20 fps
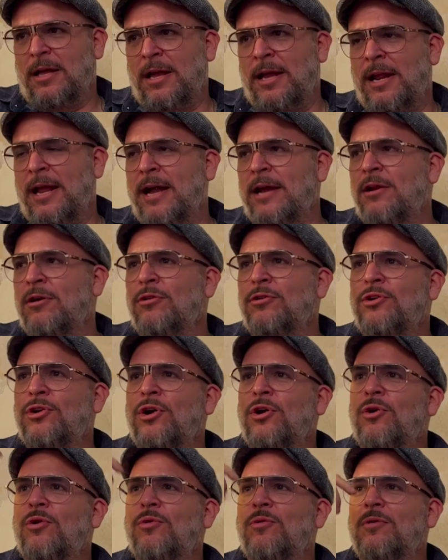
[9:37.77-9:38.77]
And I don't
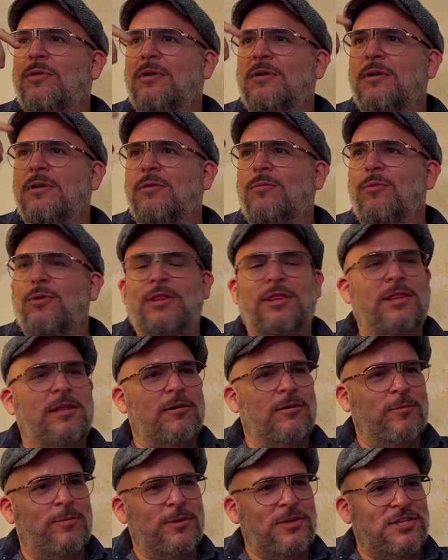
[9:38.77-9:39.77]
know what
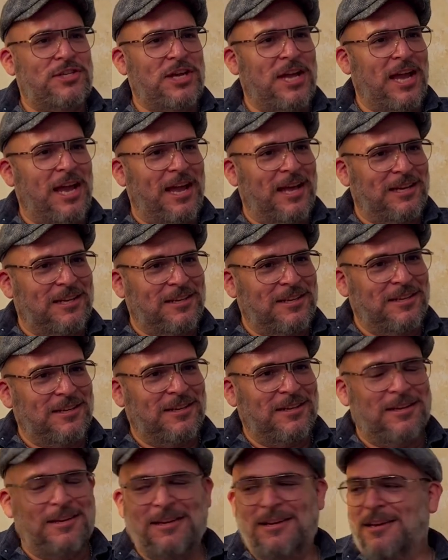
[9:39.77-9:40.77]
therapy she had.
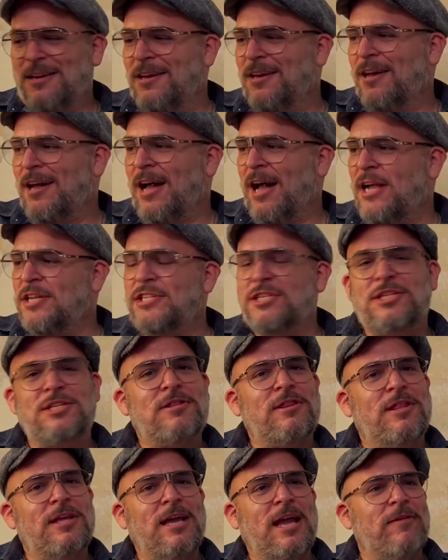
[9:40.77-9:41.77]
I
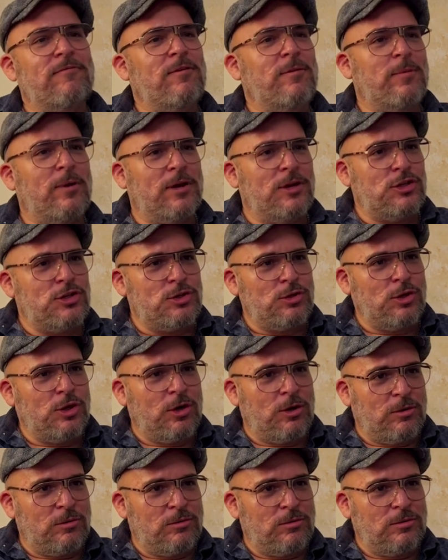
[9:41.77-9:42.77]
just think everybody should
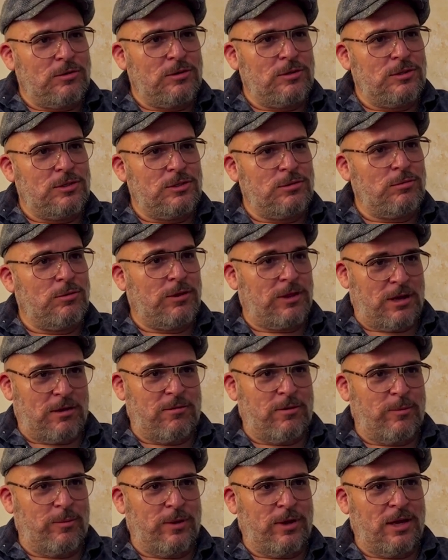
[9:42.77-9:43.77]
go to
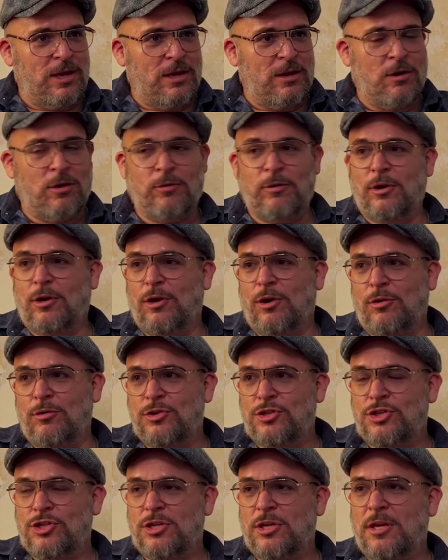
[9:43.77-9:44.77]
therapy or a
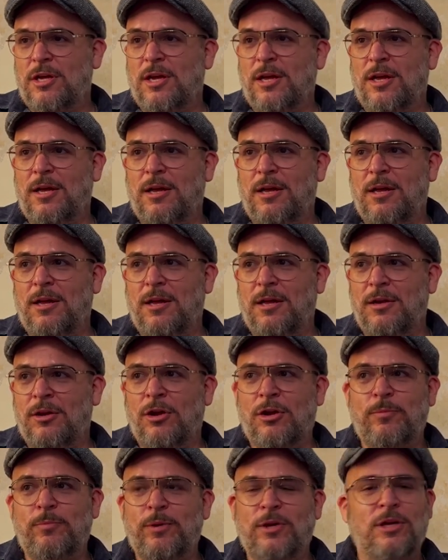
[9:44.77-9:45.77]
coach.
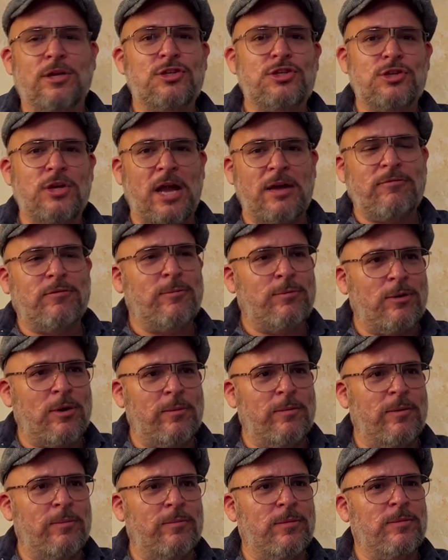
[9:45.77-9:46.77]
Not because you have a
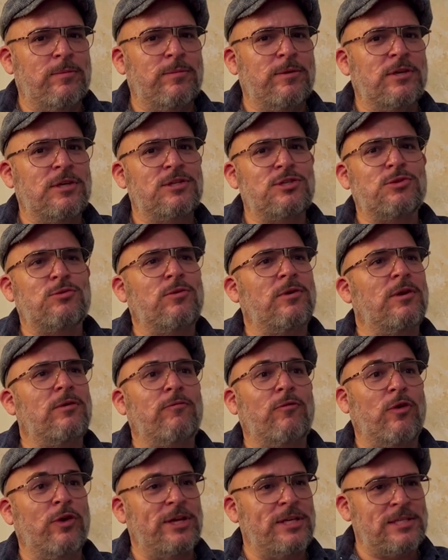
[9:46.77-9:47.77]
problem, but because you want to
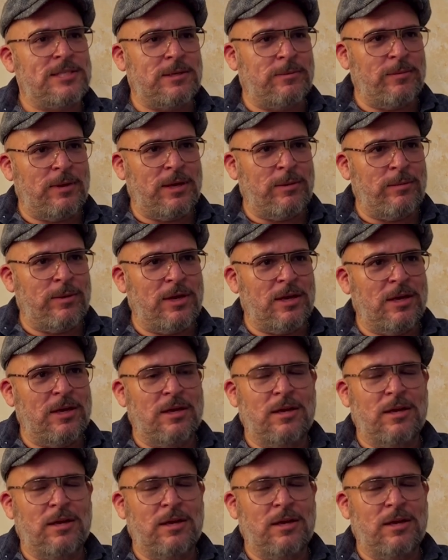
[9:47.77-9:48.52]
avoid some maybe.